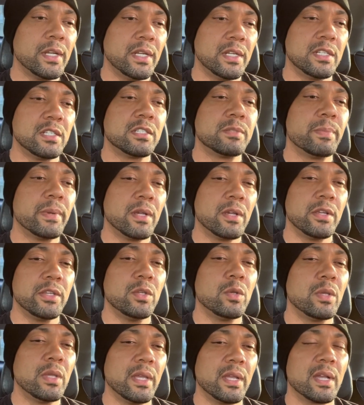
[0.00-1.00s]
in the spirit,
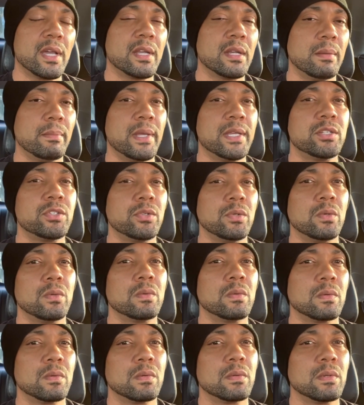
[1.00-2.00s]
you, it kind of makes you
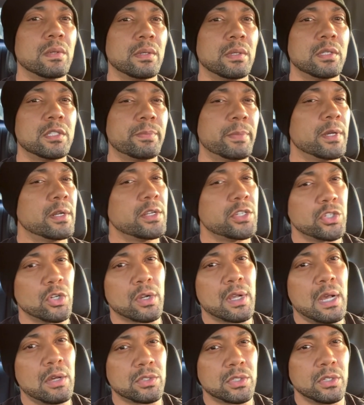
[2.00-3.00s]
the Spirit is your
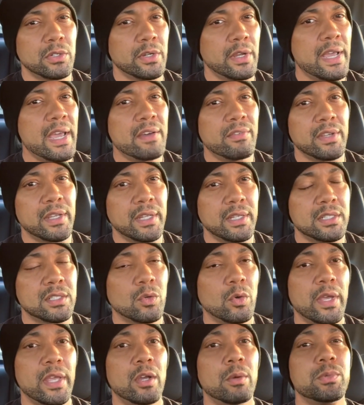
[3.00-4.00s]
counselor, your advocate,
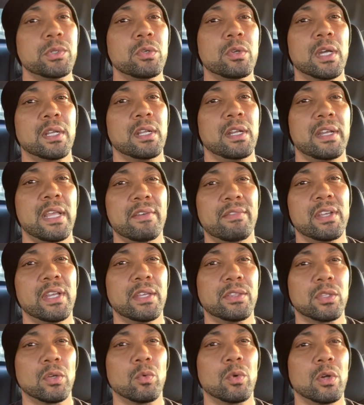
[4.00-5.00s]
so it helps you kind of
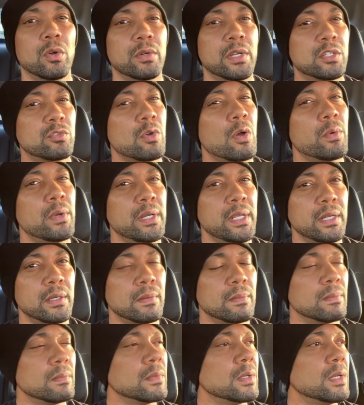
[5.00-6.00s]
navigate the world. That's why we need him.
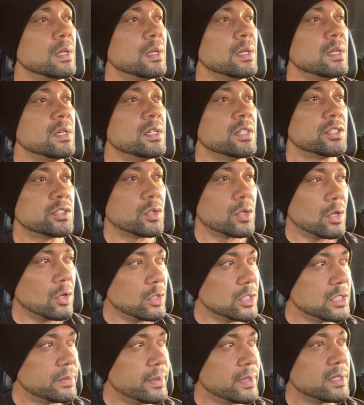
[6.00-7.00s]
So the
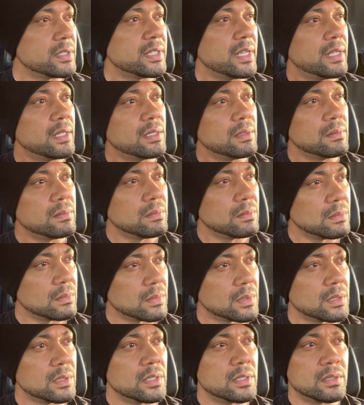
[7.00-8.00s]
Holy Spirit said,
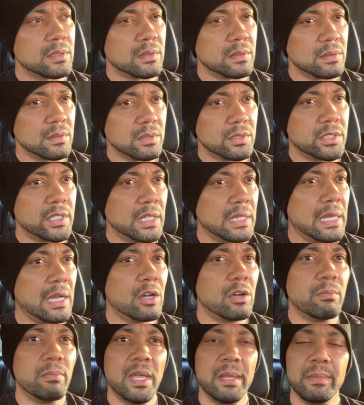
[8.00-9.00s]
just chill
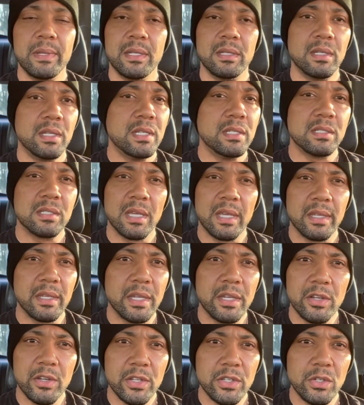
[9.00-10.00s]
out. Maybe he's not
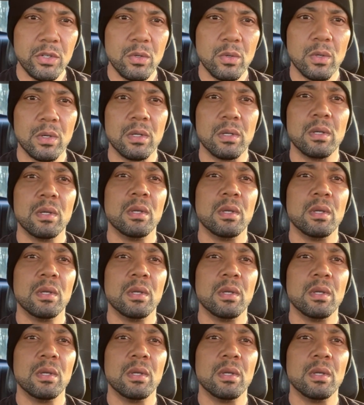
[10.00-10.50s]
hearing you or